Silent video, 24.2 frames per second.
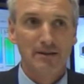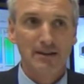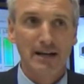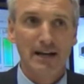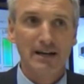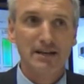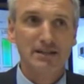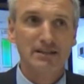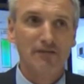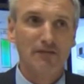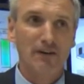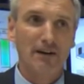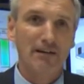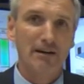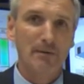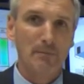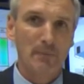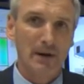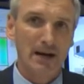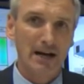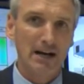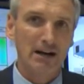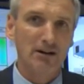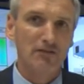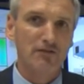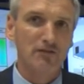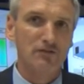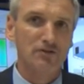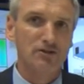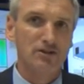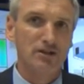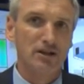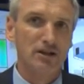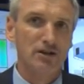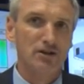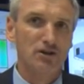That is a very powerful
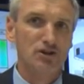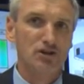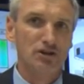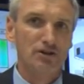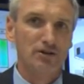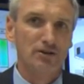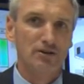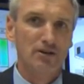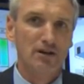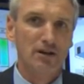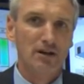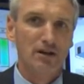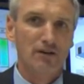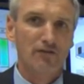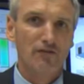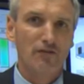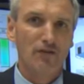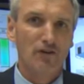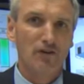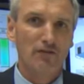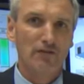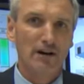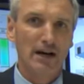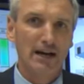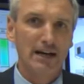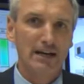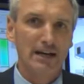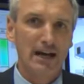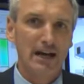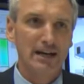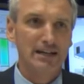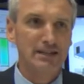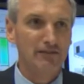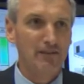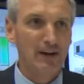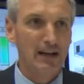solution for
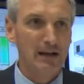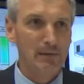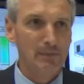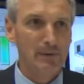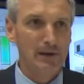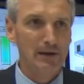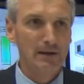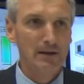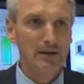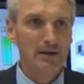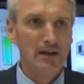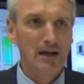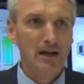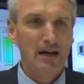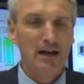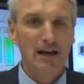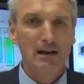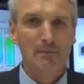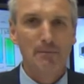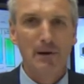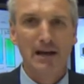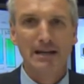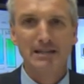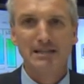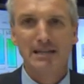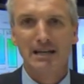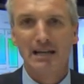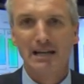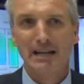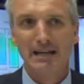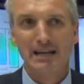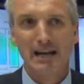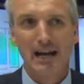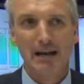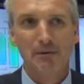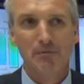a developer. It
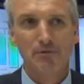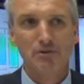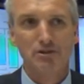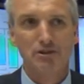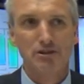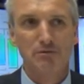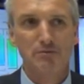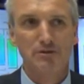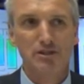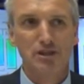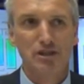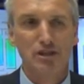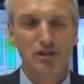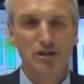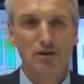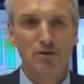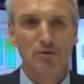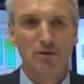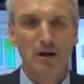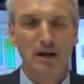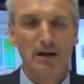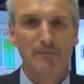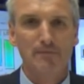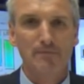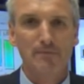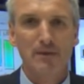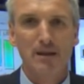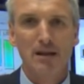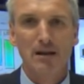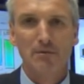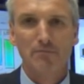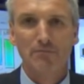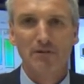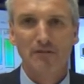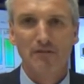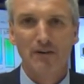basically enables them to
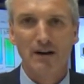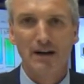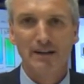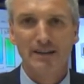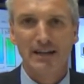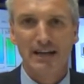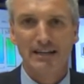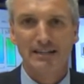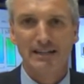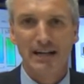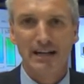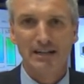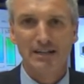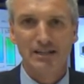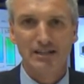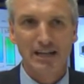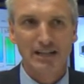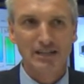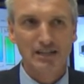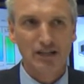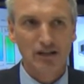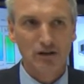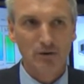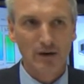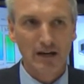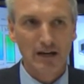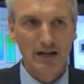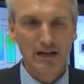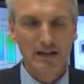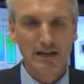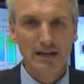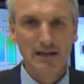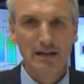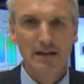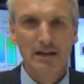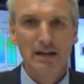provide that data center
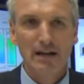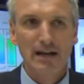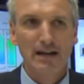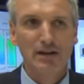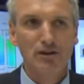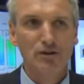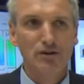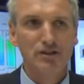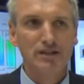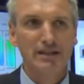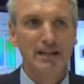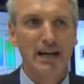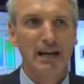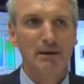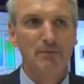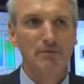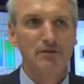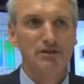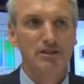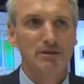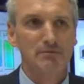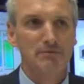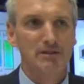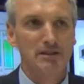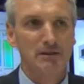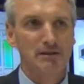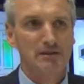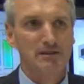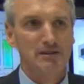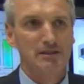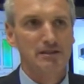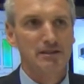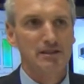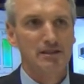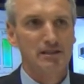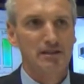quickly. It also enables them to
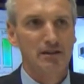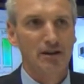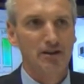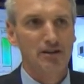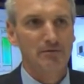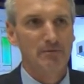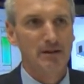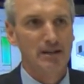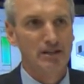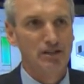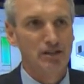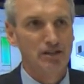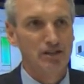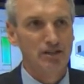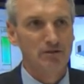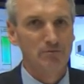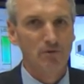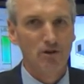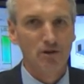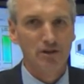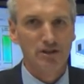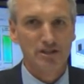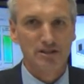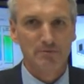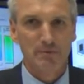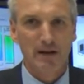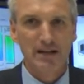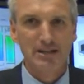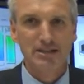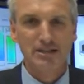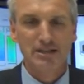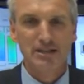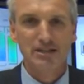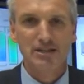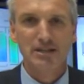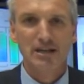slot them into smaller
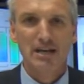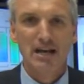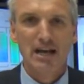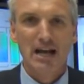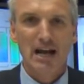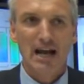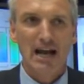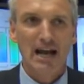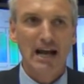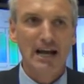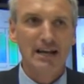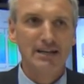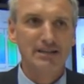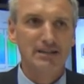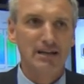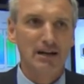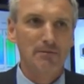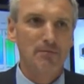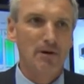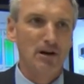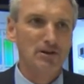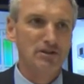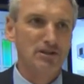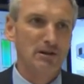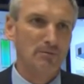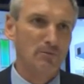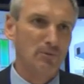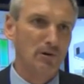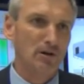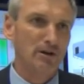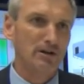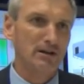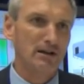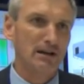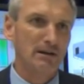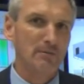spaces, and most
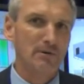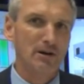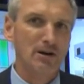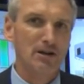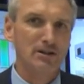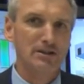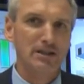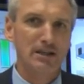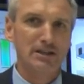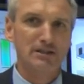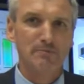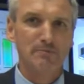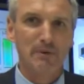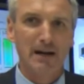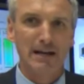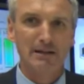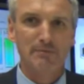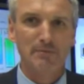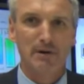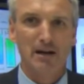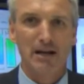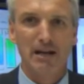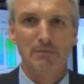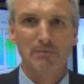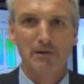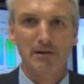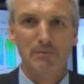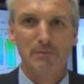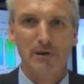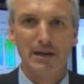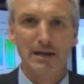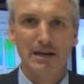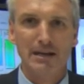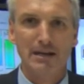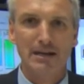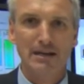importantly, because backed by
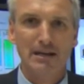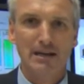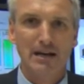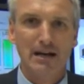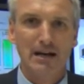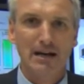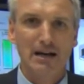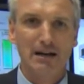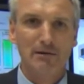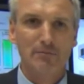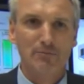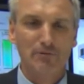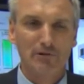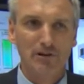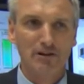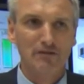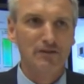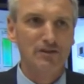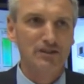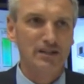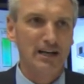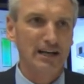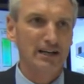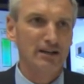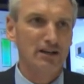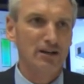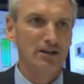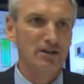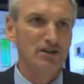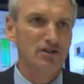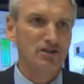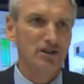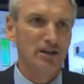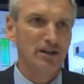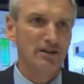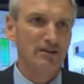ABB proven
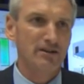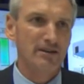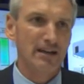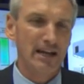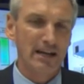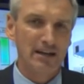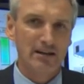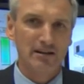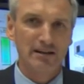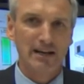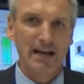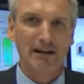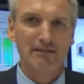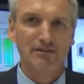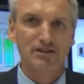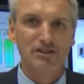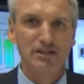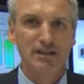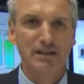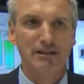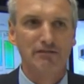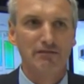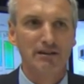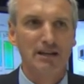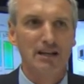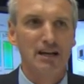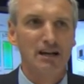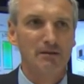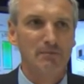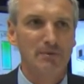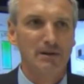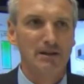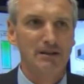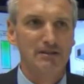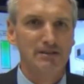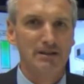technology, they can guarantee the
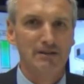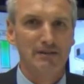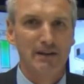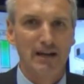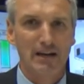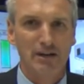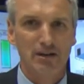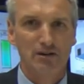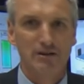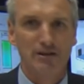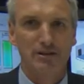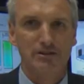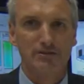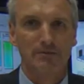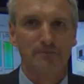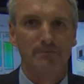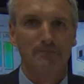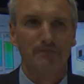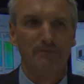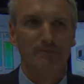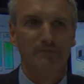reliability of that unit.